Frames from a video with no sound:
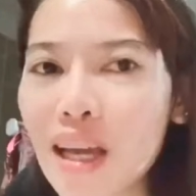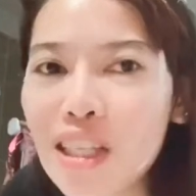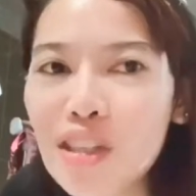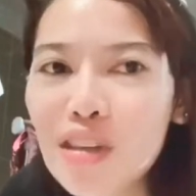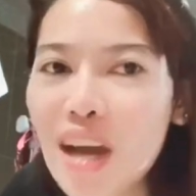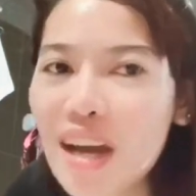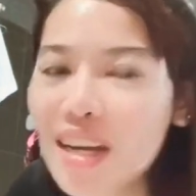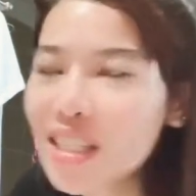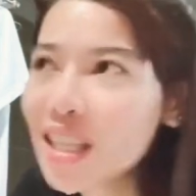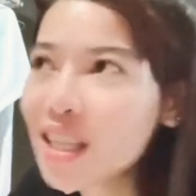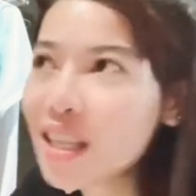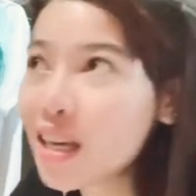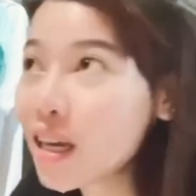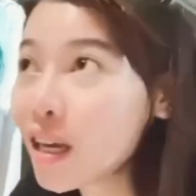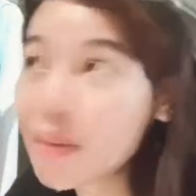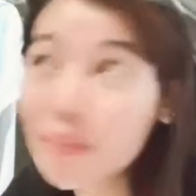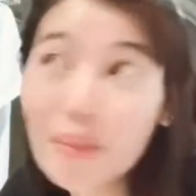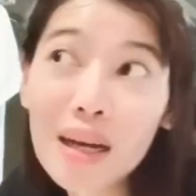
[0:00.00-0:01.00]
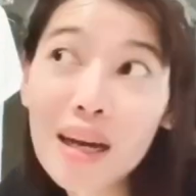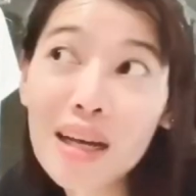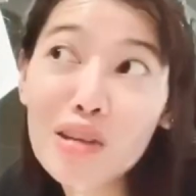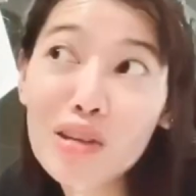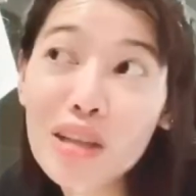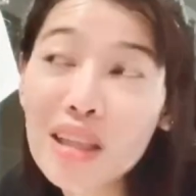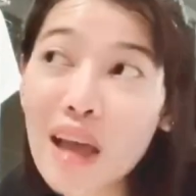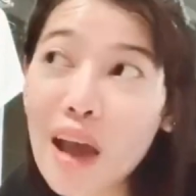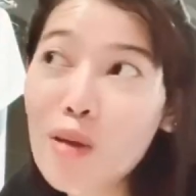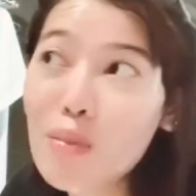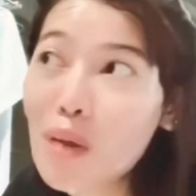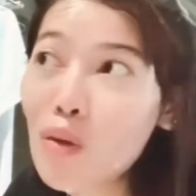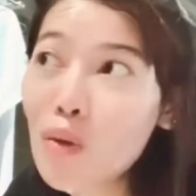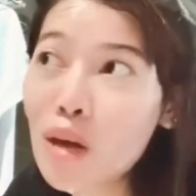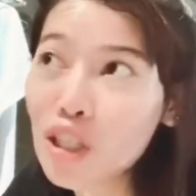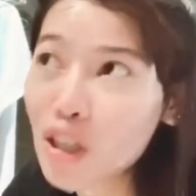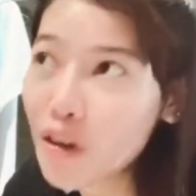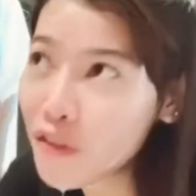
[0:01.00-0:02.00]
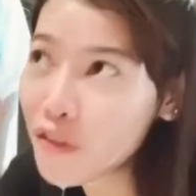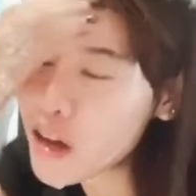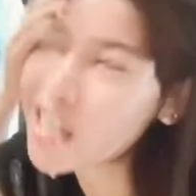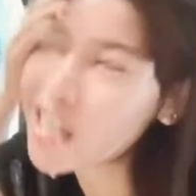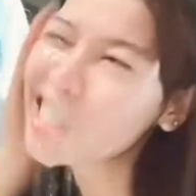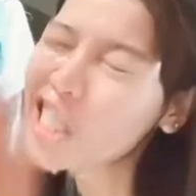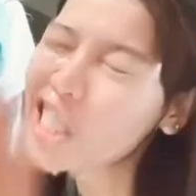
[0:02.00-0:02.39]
guys, mag-ano na tayo, mag-wash your face.